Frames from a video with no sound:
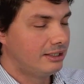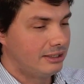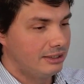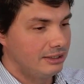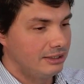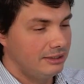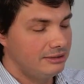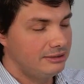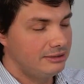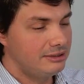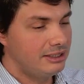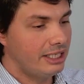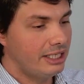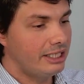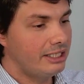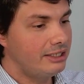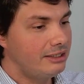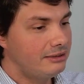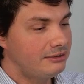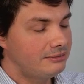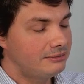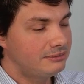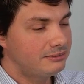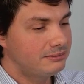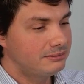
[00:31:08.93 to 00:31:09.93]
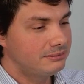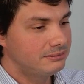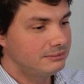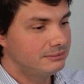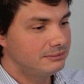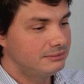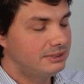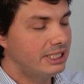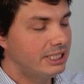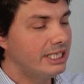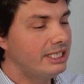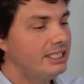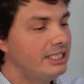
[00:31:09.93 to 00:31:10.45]

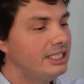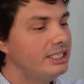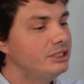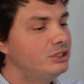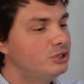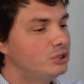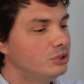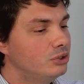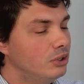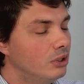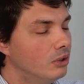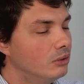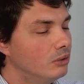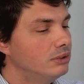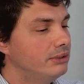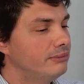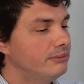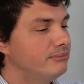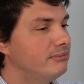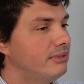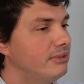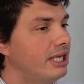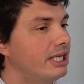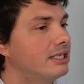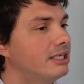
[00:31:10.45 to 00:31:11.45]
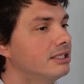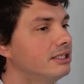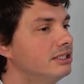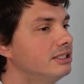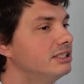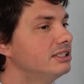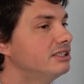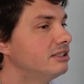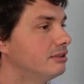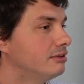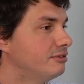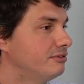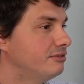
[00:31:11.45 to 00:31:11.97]
They need to know the
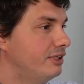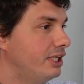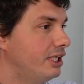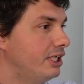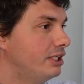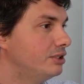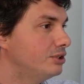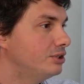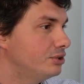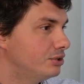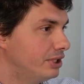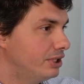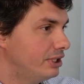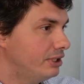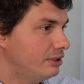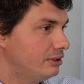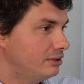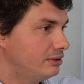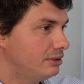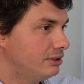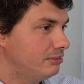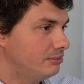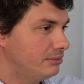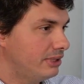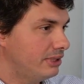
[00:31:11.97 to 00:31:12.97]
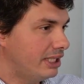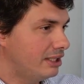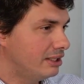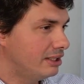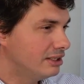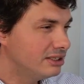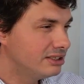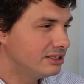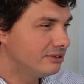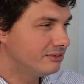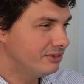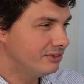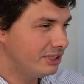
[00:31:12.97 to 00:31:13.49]
mechanism of injury. The
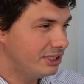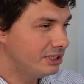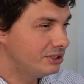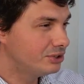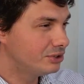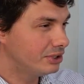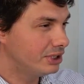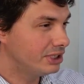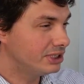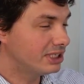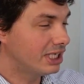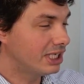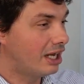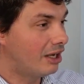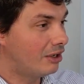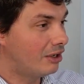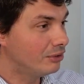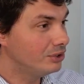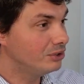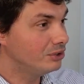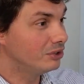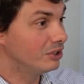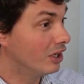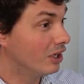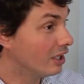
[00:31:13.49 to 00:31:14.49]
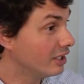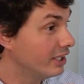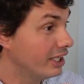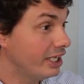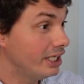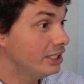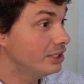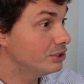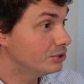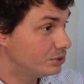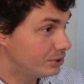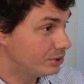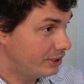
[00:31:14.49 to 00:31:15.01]
mechanism of injury is how you got the
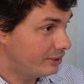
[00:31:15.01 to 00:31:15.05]
injury.